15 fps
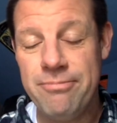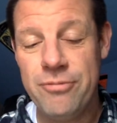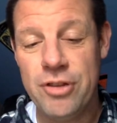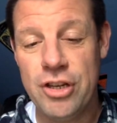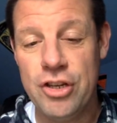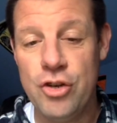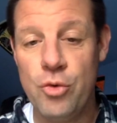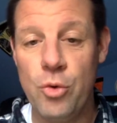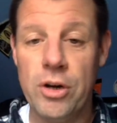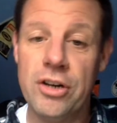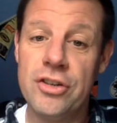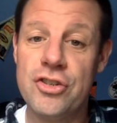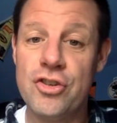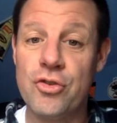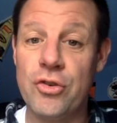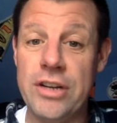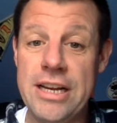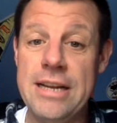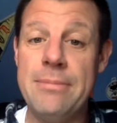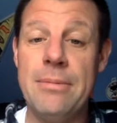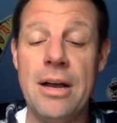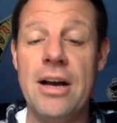the newer
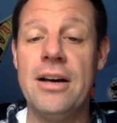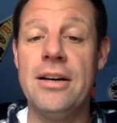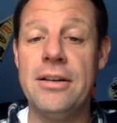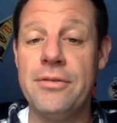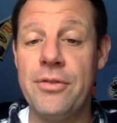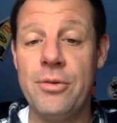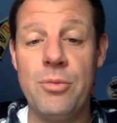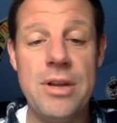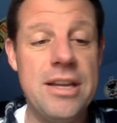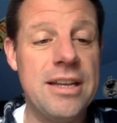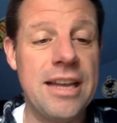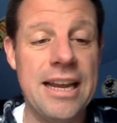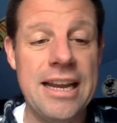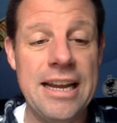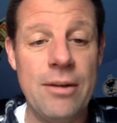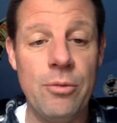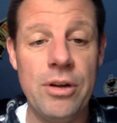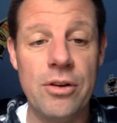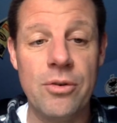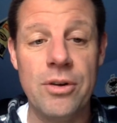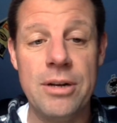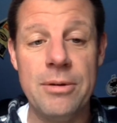stream of the week, and we
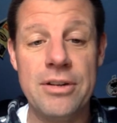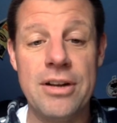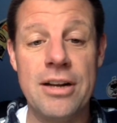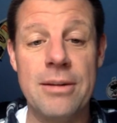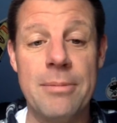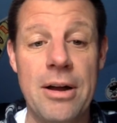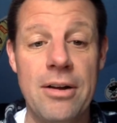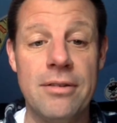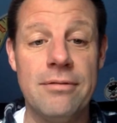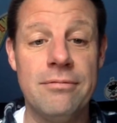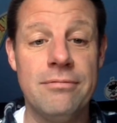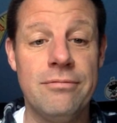are going to be talking about